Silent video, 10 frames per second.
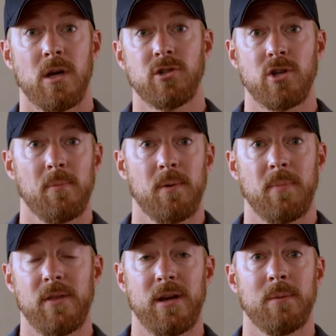a gentleman
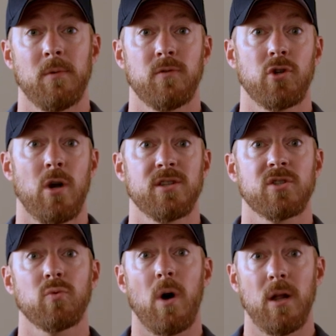by the name of Sean
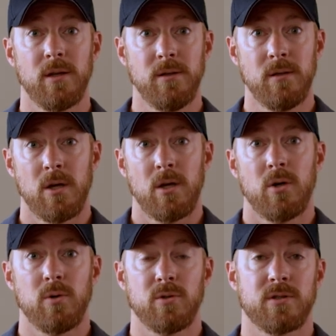Swallen,
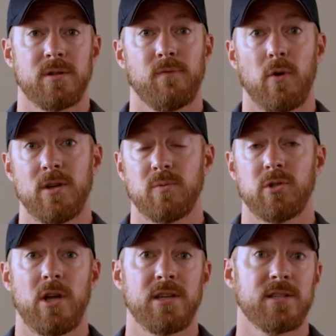who's friends with
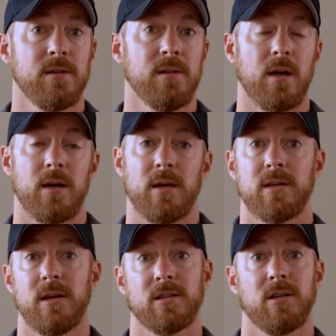Jason,
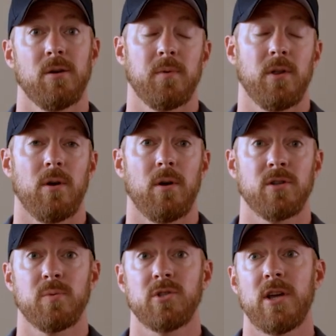connected up with
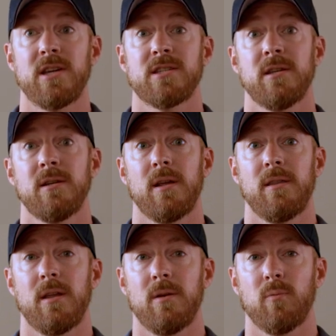us with Jason, and
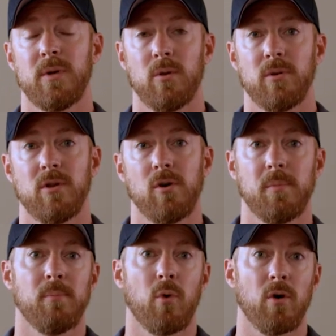then we learned a little
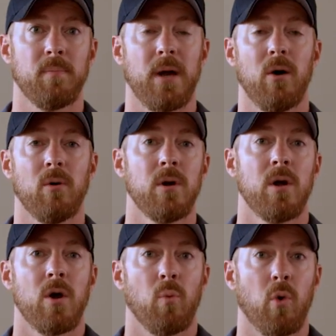bit more about
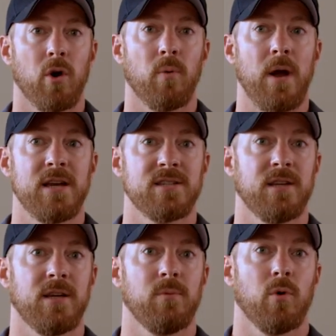Warrior
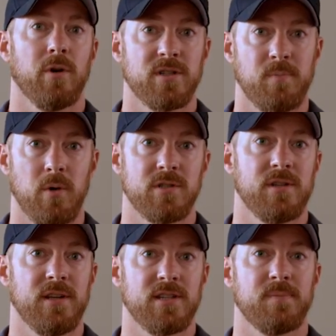Rising and were exposed to
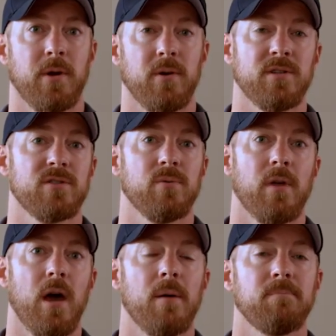the experience through
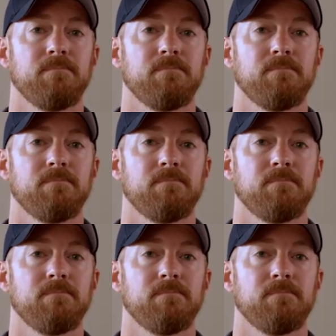that.